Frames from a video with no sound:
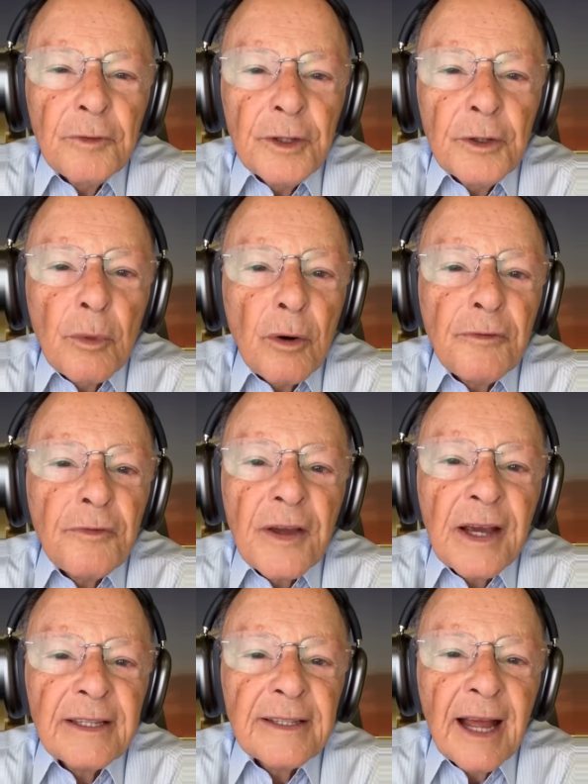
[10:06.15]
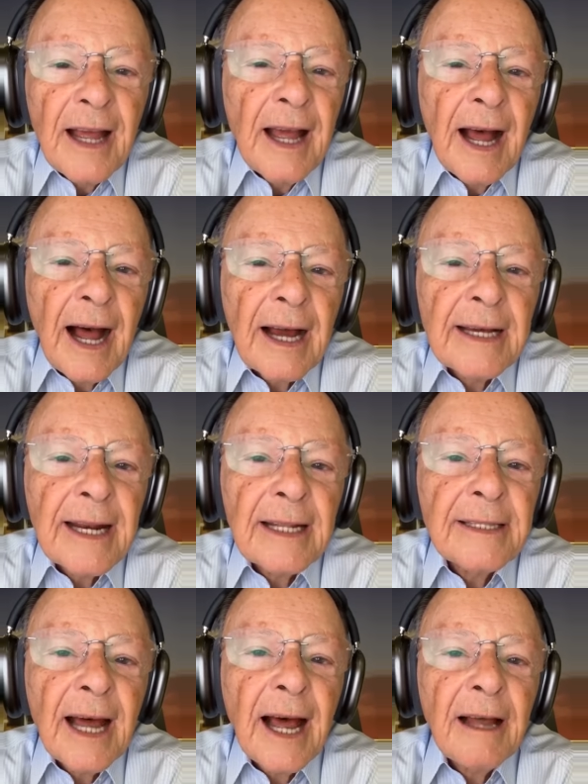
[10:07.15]
That offering
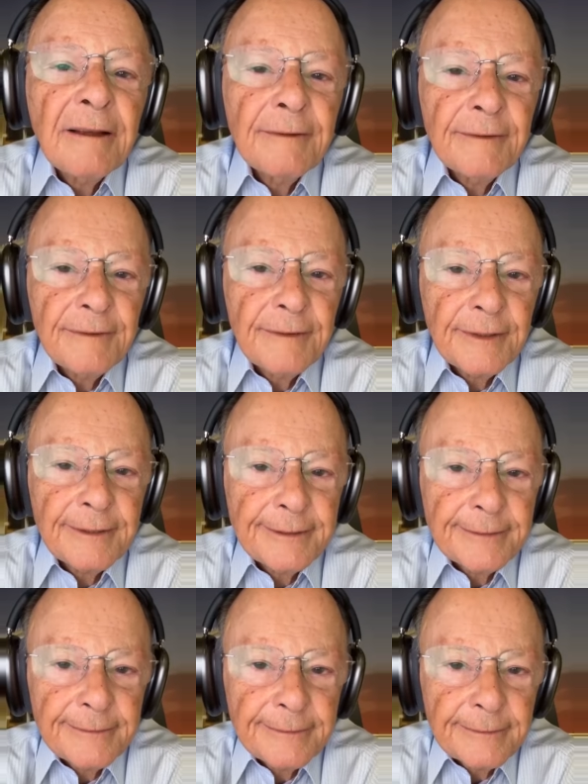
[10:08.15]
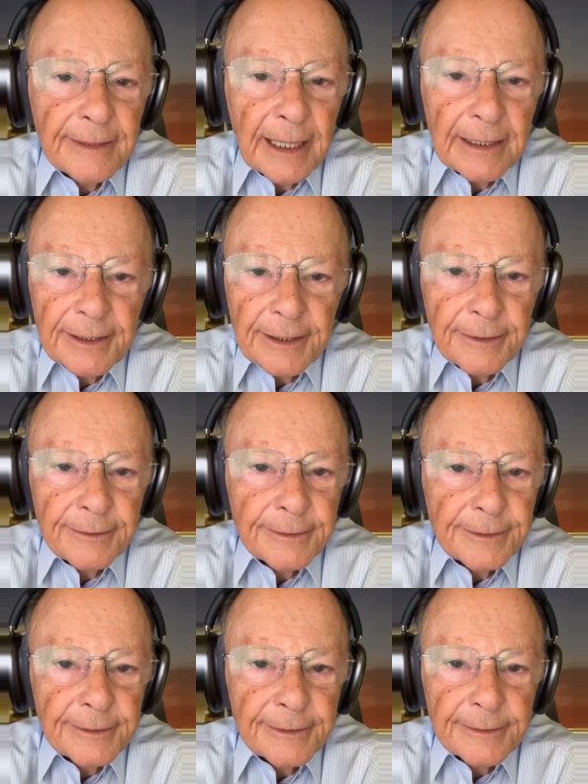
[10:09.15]
was not an offering that was
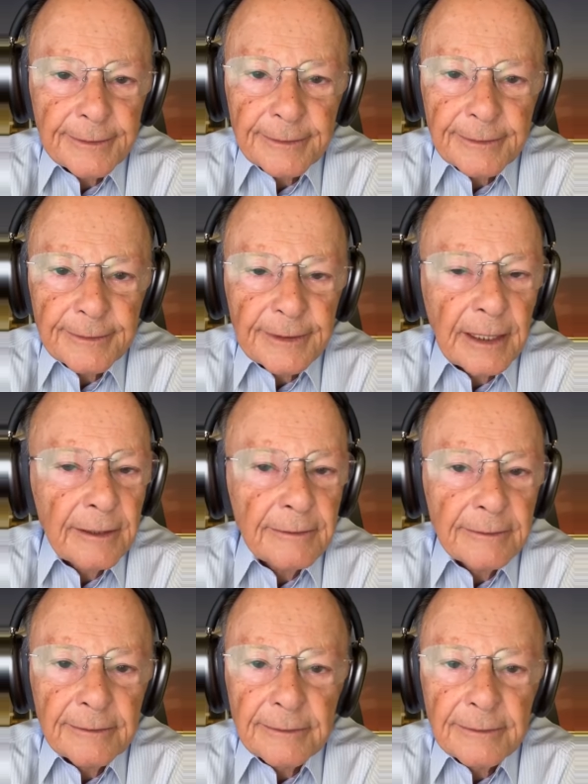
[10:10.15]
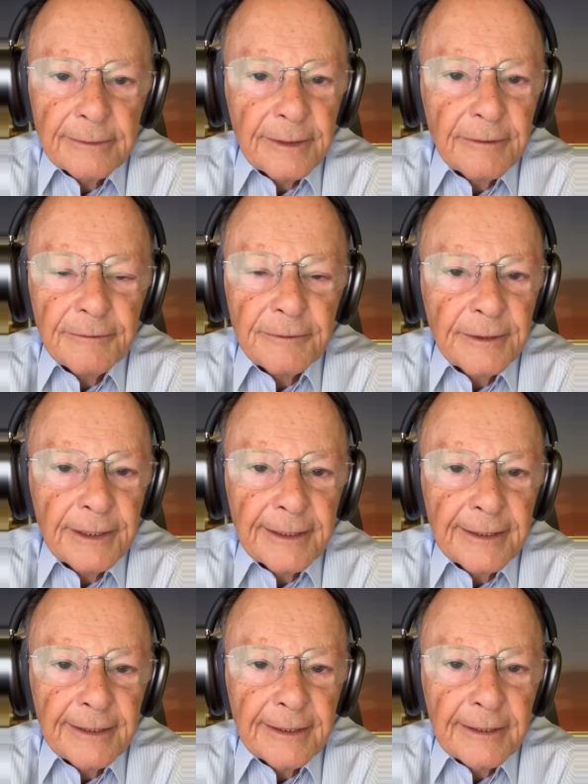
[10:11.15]
pleasant to him.
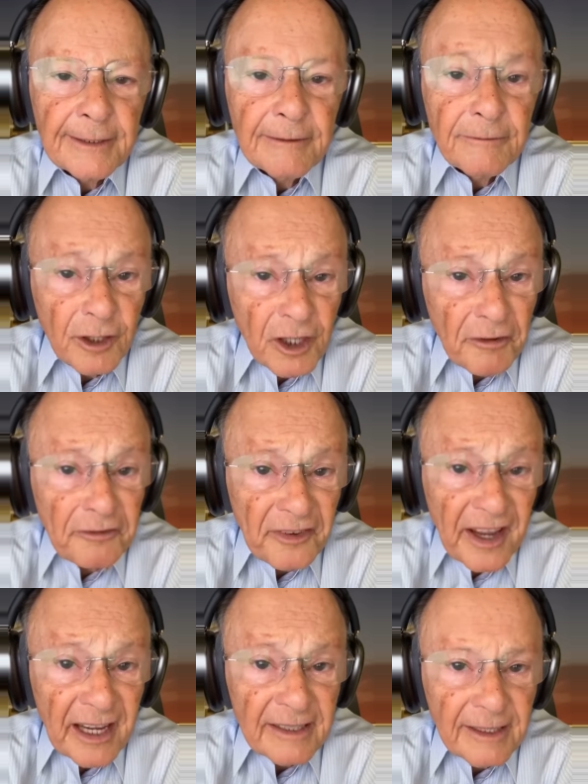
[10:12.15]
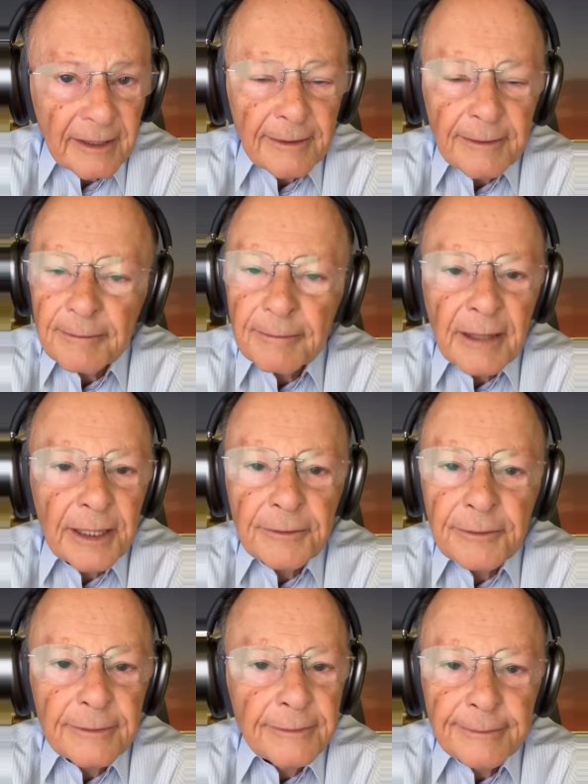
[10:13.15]
No, it wasn't.
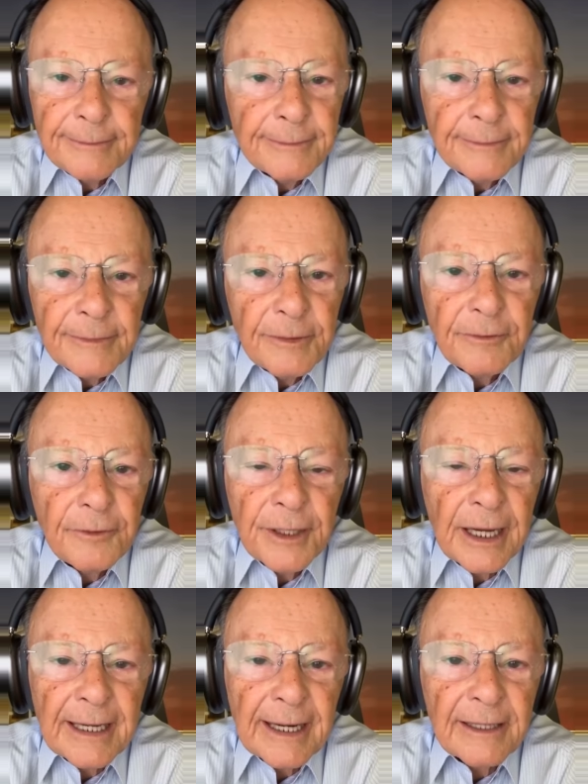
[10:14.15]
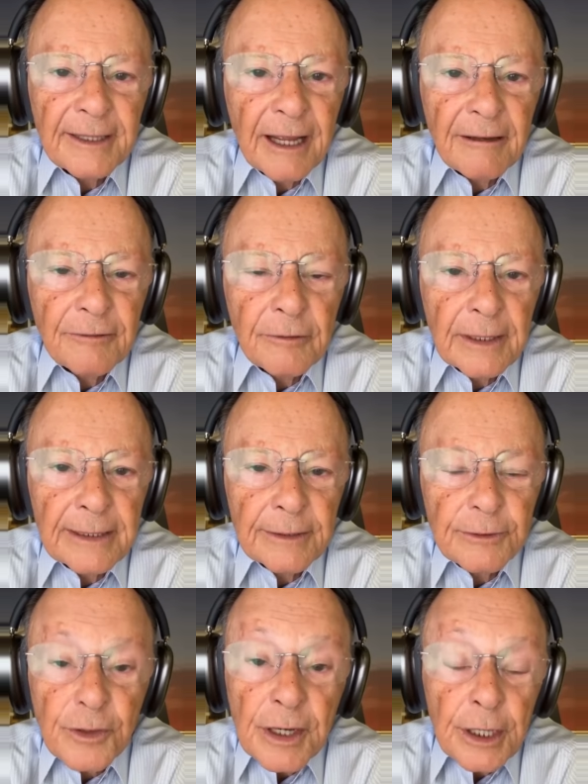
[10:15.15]
It was an offering,
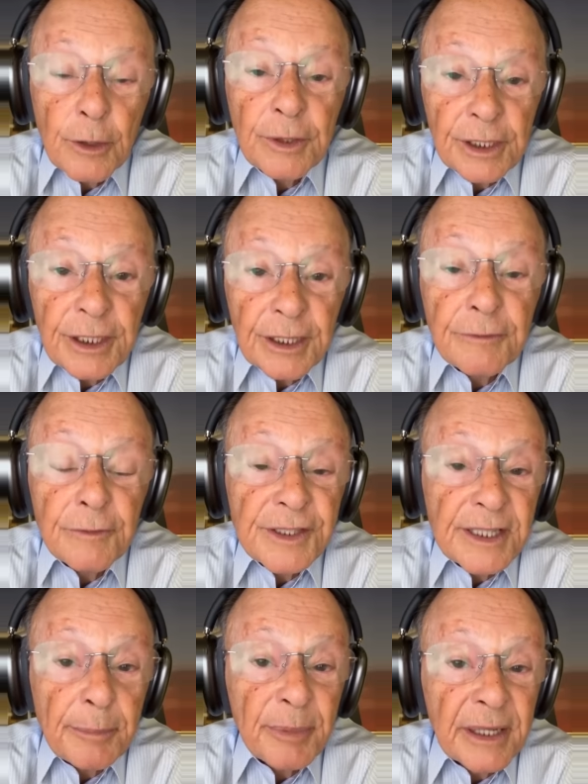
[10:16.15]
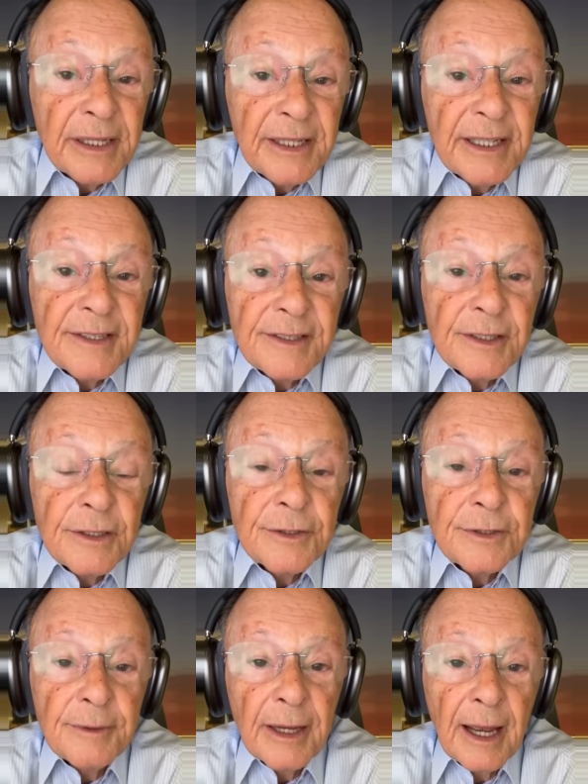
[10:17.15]
but it was not pleasant to him.
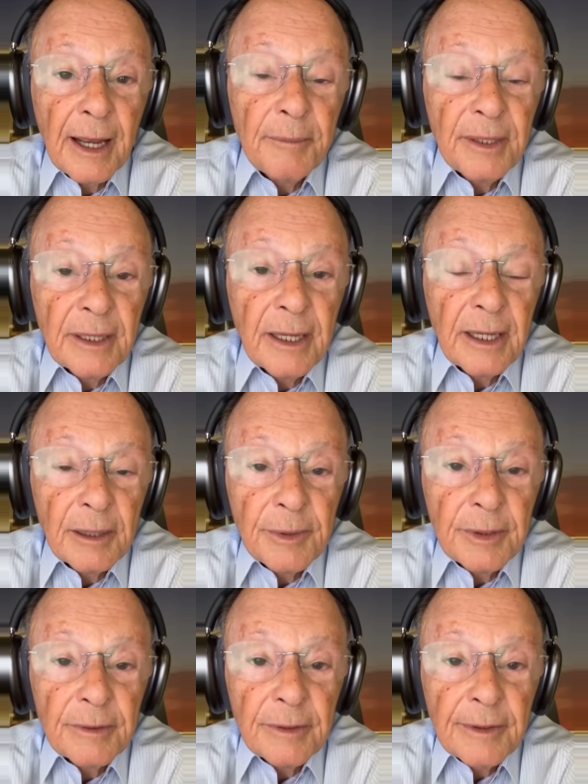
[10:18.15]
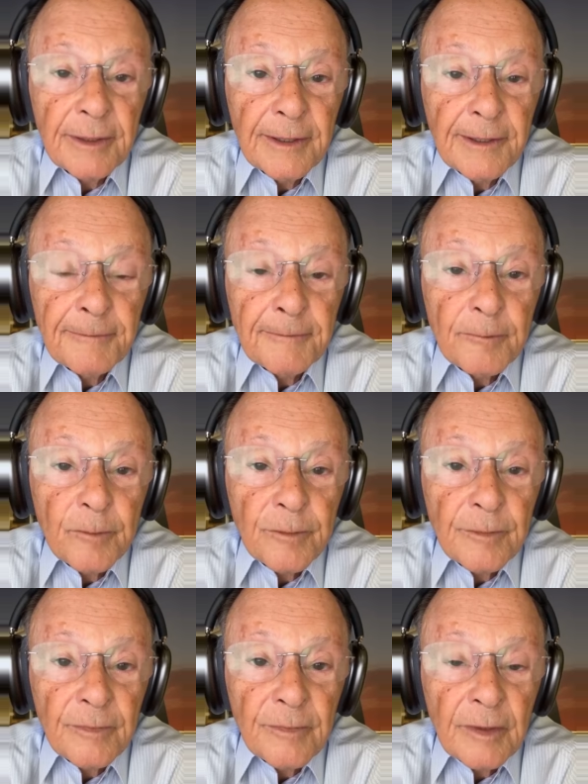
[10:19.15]
I would like you to understand this, my
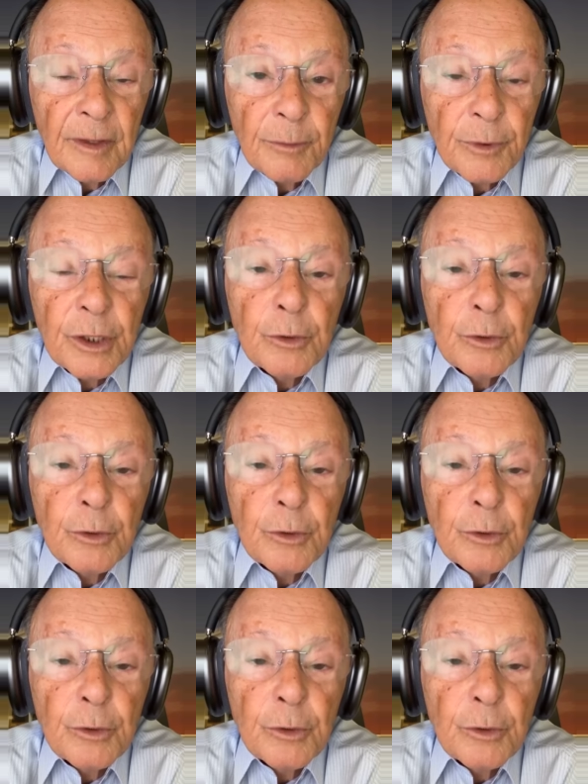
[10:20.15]
dear friend.